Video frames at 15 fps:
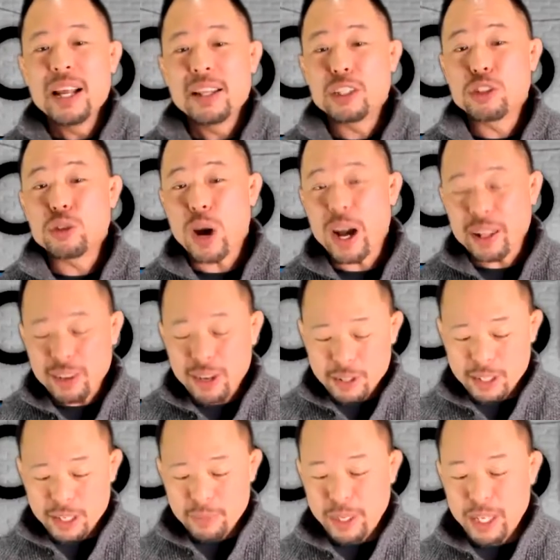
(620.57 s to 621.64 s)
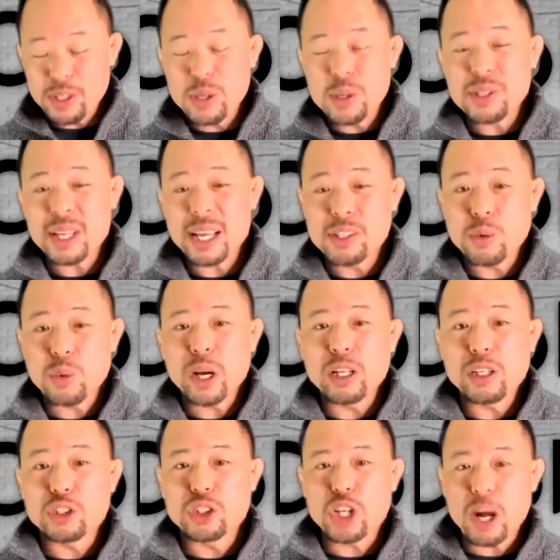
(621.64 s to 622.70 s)
The dry cloth can be used as a
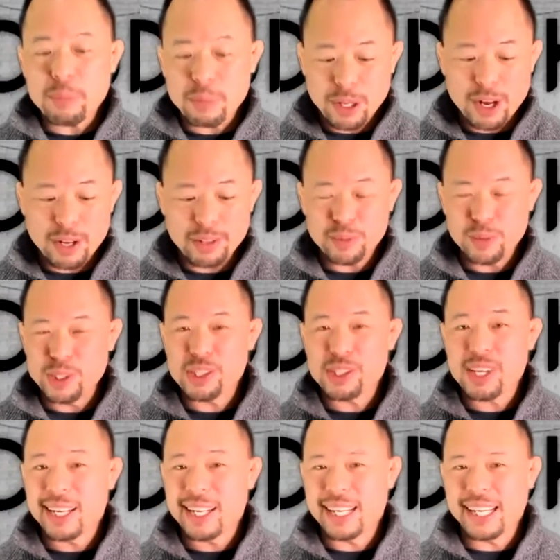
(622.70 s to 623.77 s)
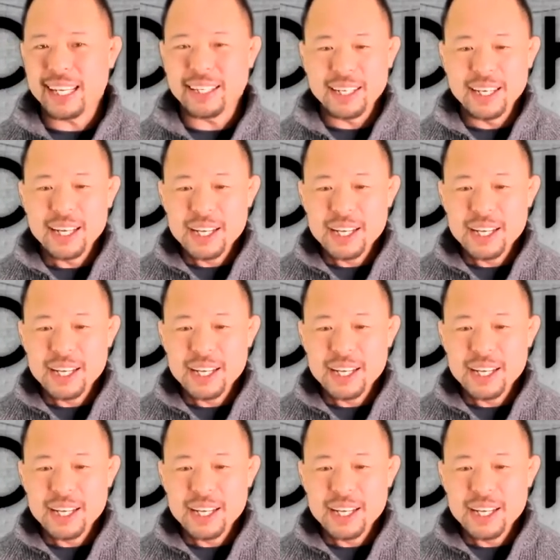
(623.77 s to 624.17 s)
regular shop cloth, which is kind of neat.